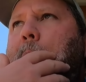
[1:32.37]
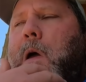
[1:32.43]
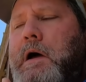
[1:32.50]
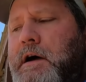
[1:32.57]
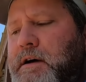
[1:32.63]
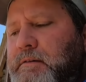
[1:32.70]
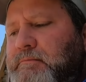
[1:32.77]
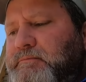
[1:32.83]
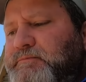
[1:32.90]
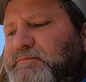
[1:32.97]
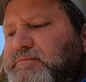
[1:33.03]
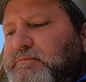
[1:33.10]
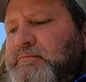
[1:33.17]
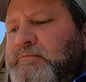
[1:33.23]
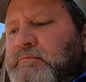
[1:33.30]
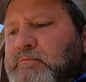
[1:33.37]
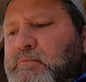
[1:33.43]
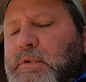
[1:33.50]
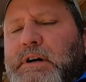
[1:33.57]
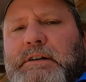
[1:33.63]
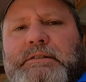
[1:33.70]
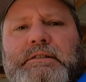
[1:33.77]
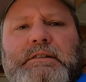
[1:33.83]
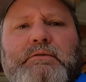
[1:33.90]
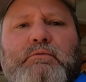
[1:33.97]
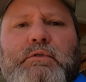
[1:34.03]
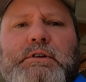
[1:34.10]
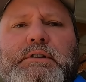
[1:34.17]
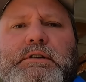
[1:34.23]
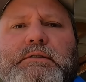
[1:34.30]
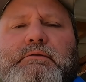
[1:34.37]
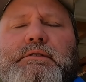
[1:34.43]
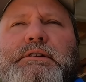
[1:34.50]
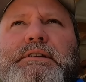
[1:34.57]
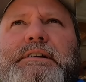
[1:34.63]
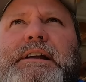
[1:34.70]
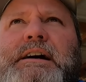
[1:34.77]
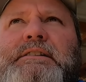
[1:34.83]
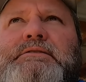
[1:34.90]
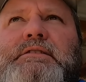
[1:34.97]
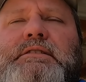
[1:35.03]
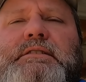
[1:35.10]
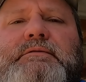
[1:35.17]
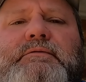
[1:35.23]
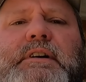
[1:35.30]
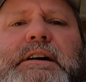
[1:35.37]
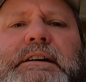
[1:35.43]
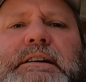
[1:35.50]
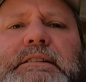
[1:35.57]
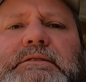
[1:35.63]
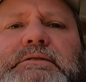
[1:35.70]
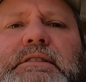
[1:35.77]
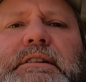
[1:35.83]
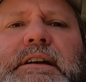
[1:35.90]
but really nice looking veins.